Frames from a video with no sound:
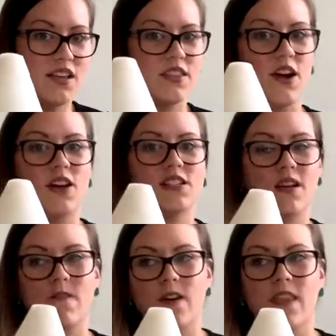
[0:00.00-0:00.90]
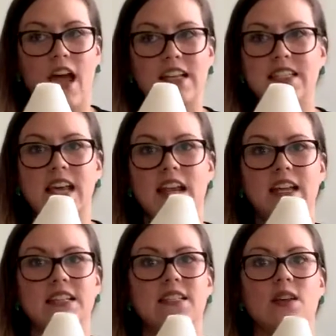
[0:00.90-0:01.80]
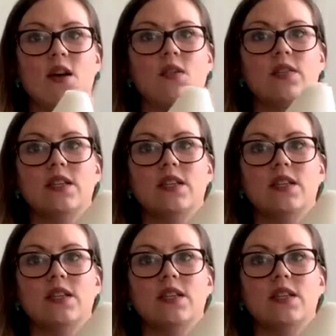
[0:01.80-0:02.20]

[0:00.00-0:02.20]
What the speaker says: There are different light settings, so